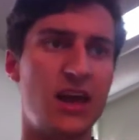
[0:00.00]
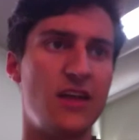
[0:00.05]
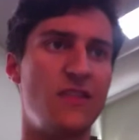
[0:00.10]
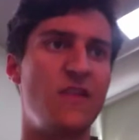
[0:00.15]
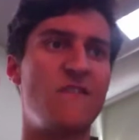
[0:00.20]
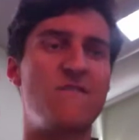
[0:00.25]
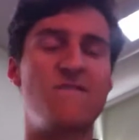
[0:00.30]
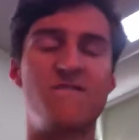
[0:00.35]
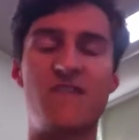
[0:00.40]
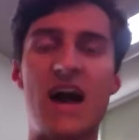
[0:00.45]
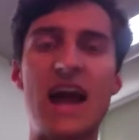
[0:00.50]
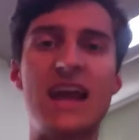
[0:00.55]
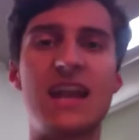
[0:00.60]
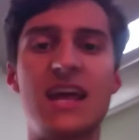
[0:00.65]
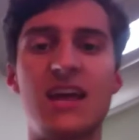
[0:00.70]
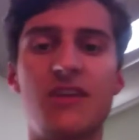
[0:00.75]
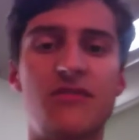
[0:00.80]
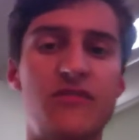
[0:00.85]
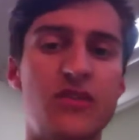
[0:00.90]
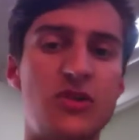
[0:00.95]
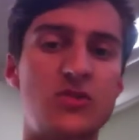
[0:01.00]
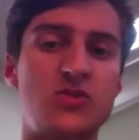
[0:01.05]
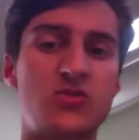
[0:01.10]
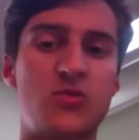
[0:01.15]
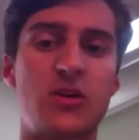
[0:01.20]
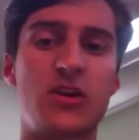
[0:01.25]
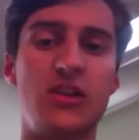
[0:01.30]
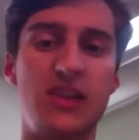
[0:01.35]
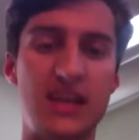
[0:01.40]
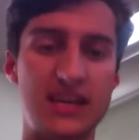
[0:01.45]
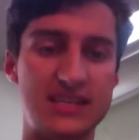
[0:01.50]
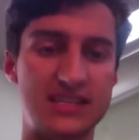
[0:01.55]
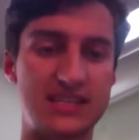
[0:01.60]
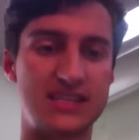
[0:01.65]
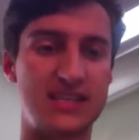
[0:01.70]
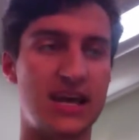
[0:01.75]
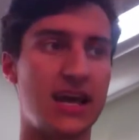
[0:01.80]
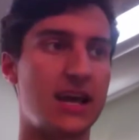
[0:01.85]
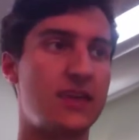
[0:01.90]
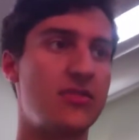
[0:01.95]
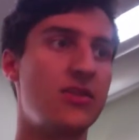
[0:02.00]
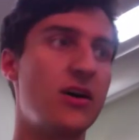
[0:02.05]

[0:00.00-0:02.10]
The fighting feels realistic.